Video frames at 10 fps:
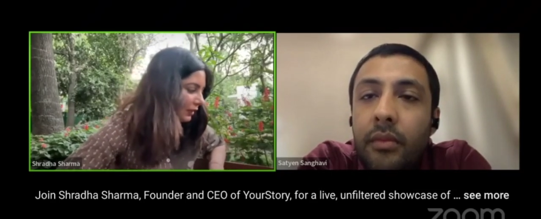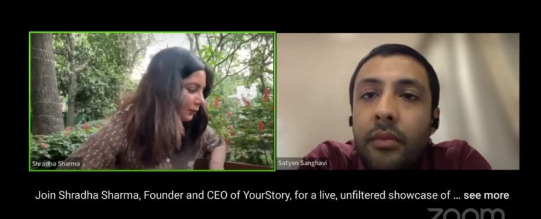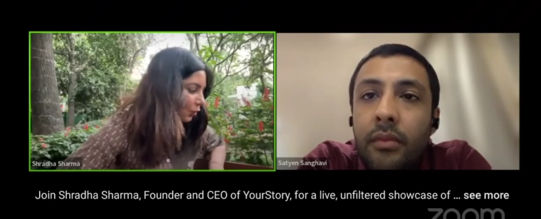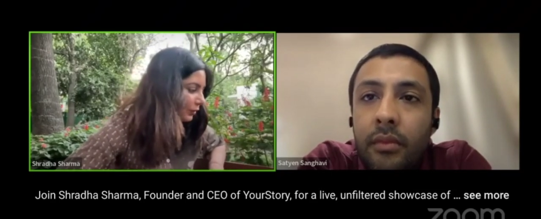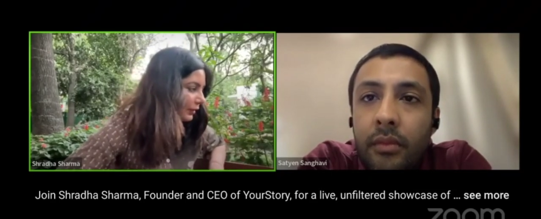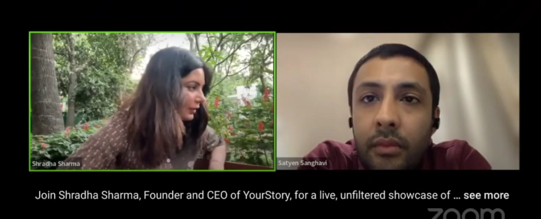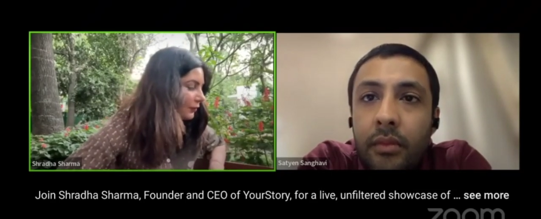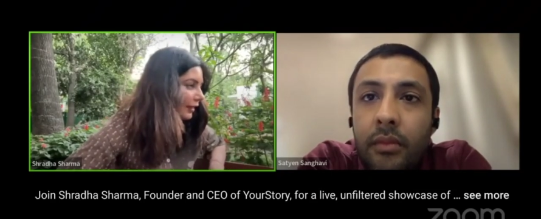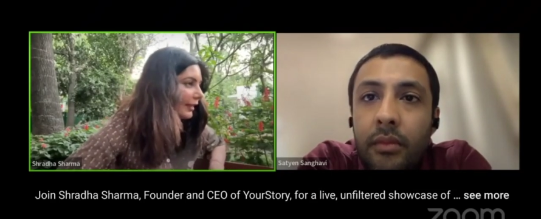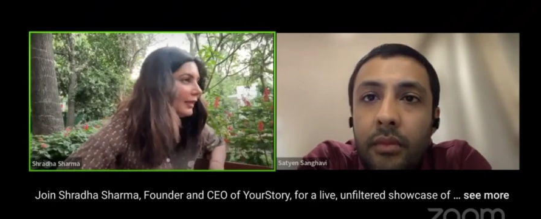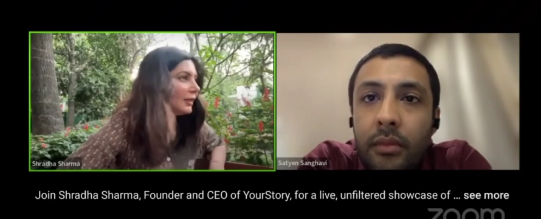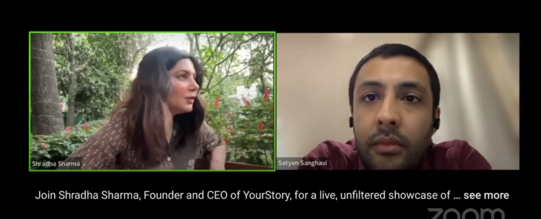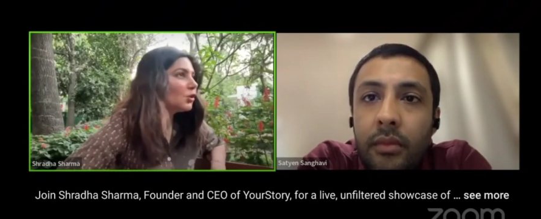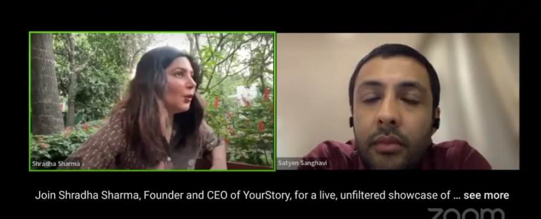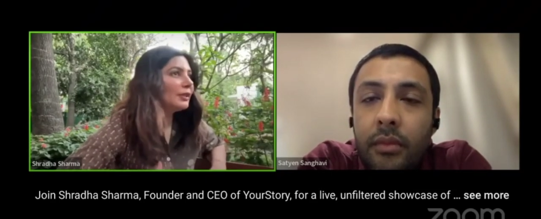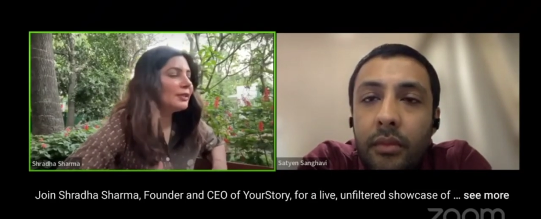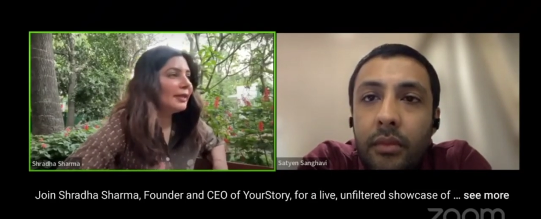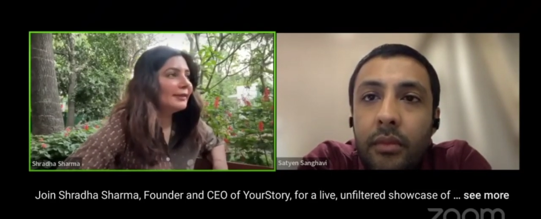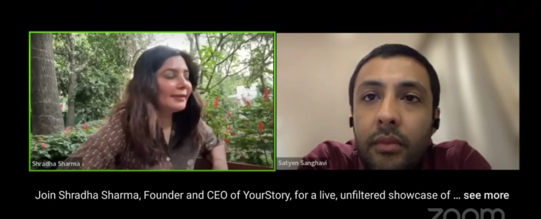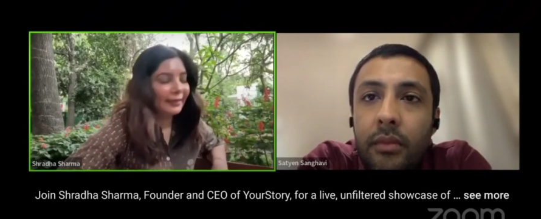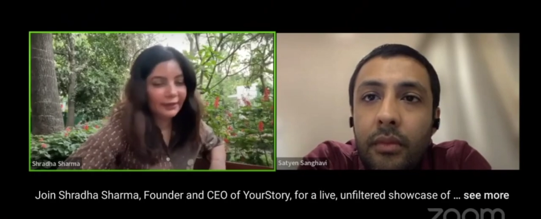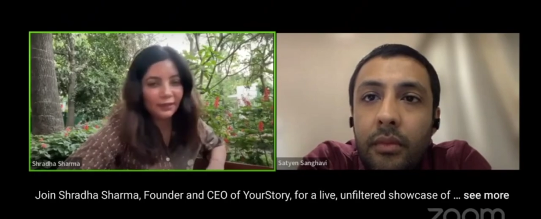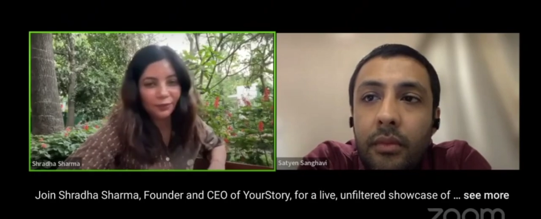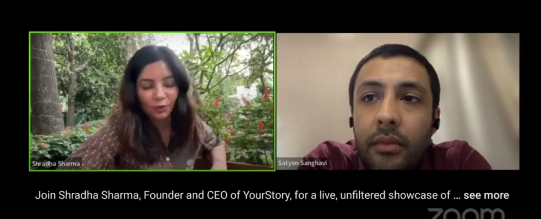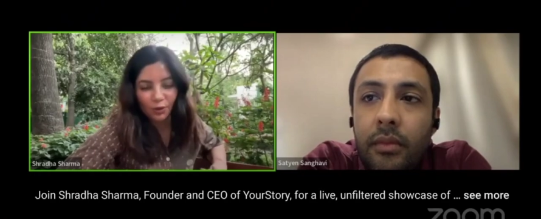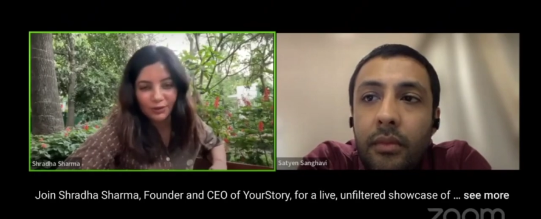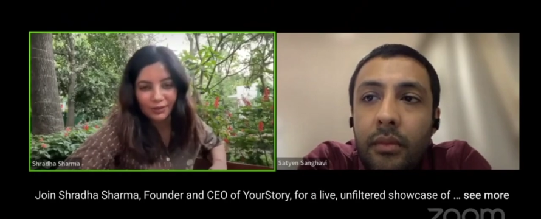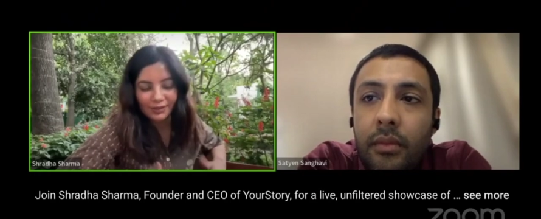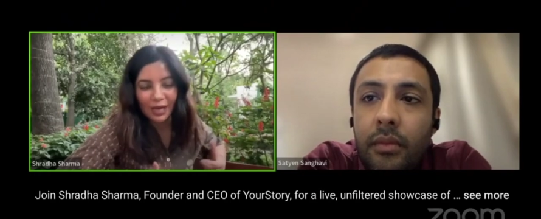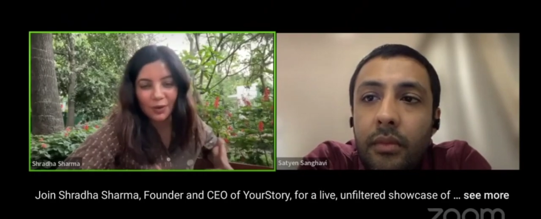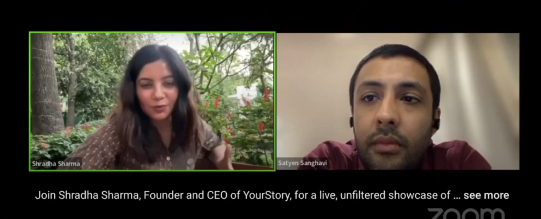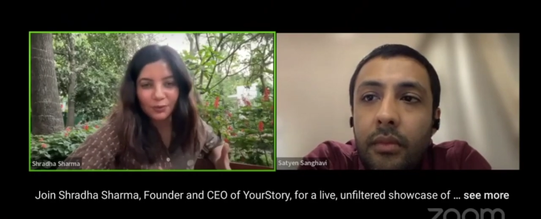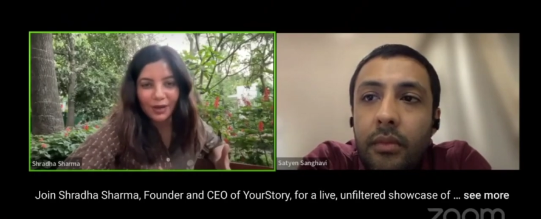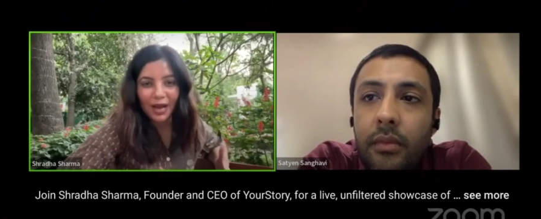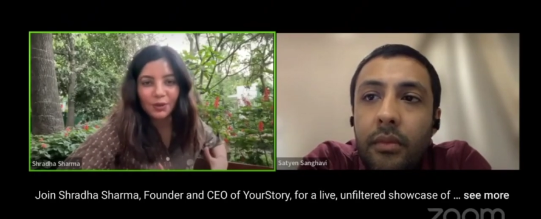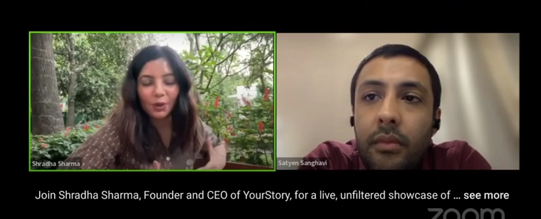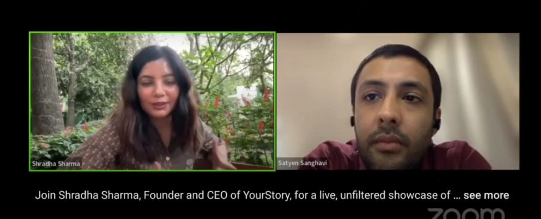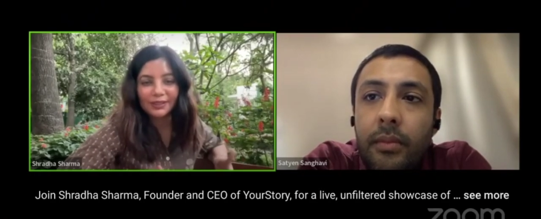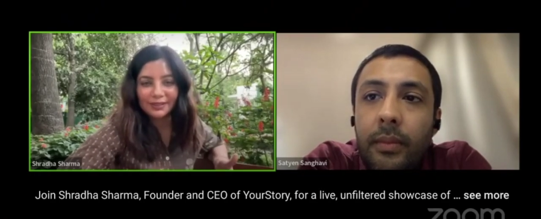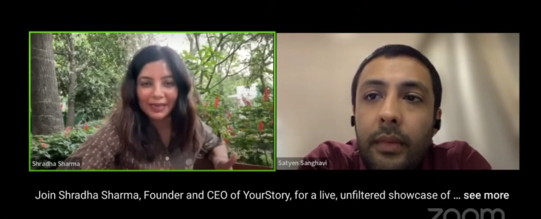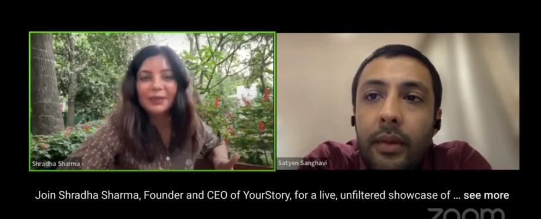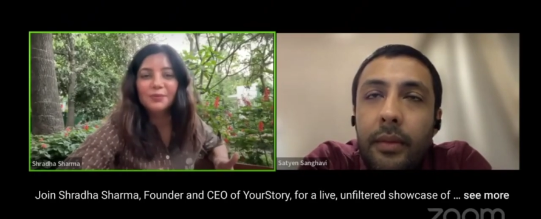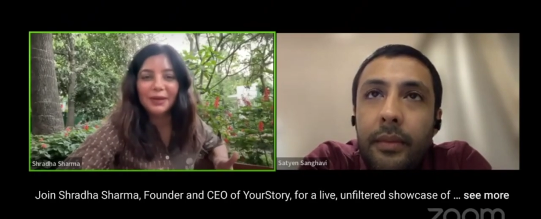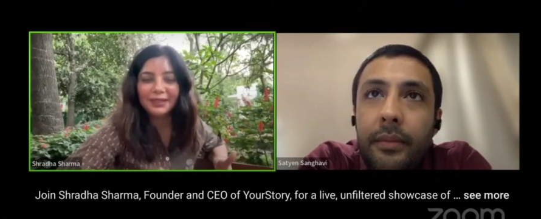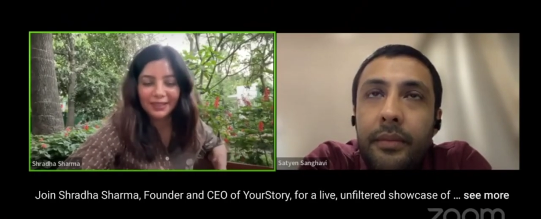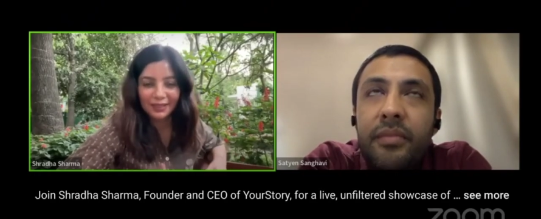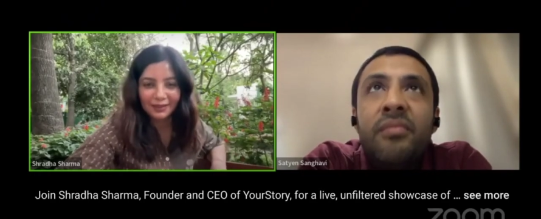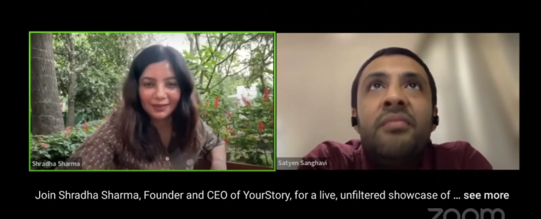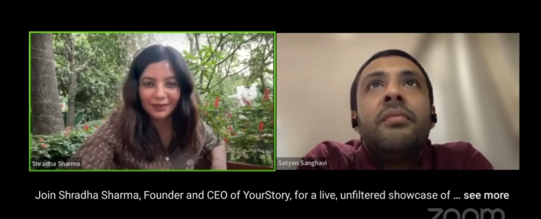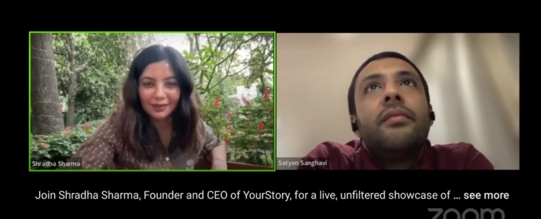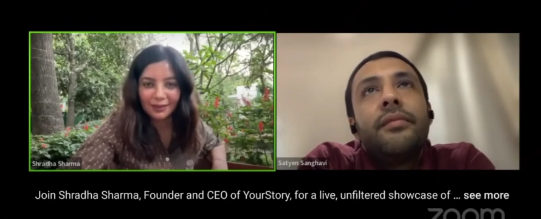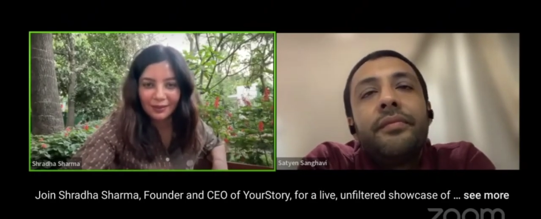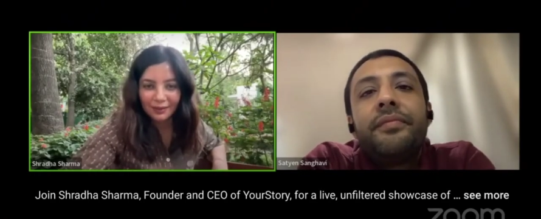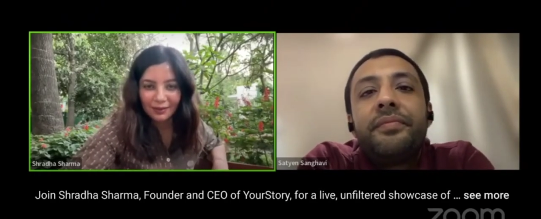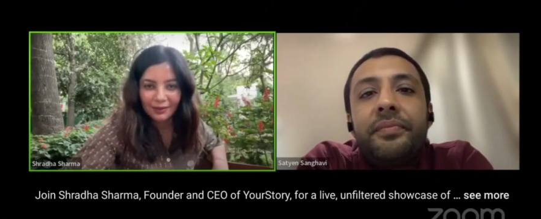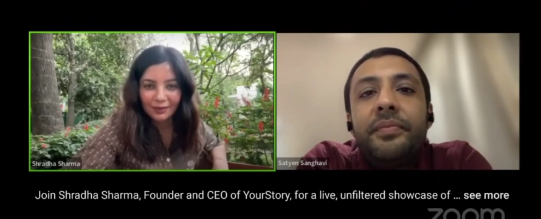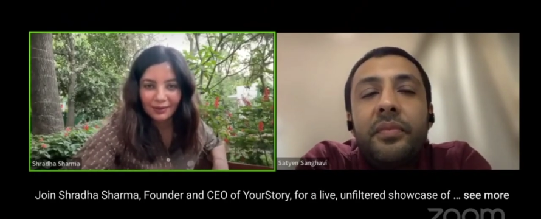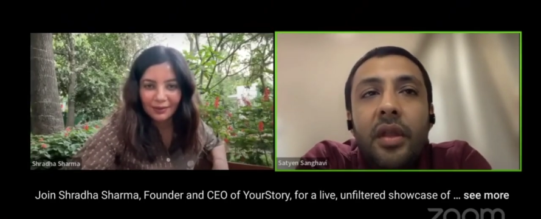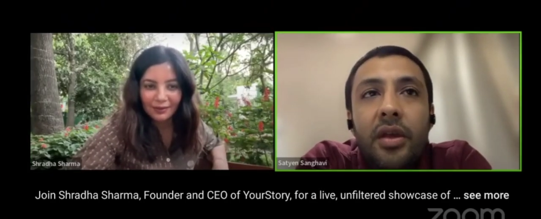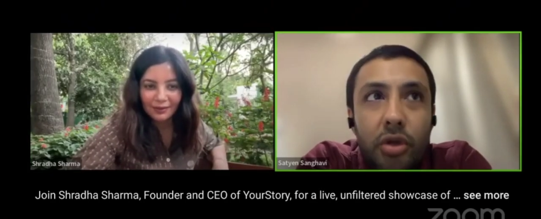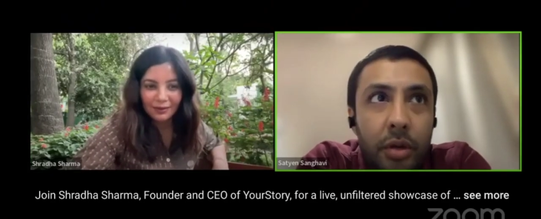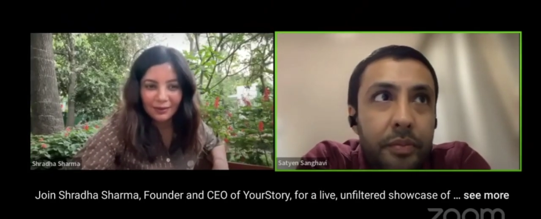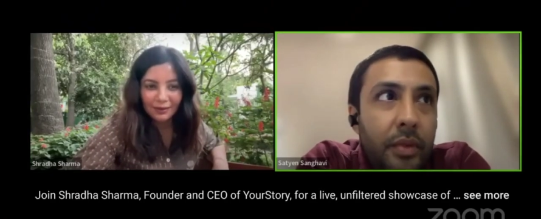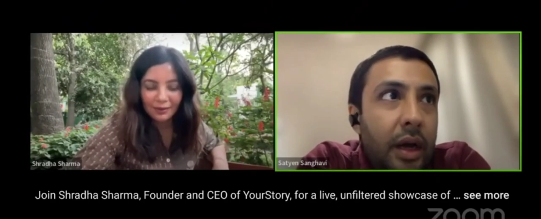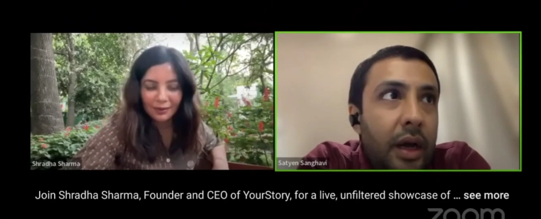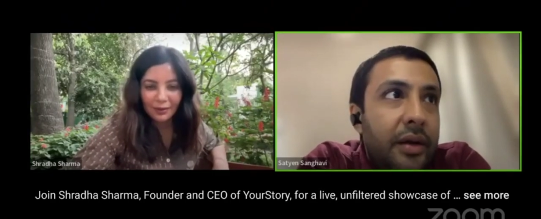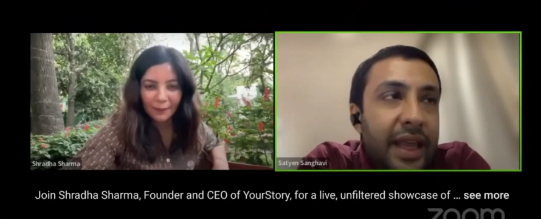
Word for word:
Speaker 1: in more real way. So what is the incentive for doctors? How are doctors recommending?
Speaker 2: So uh,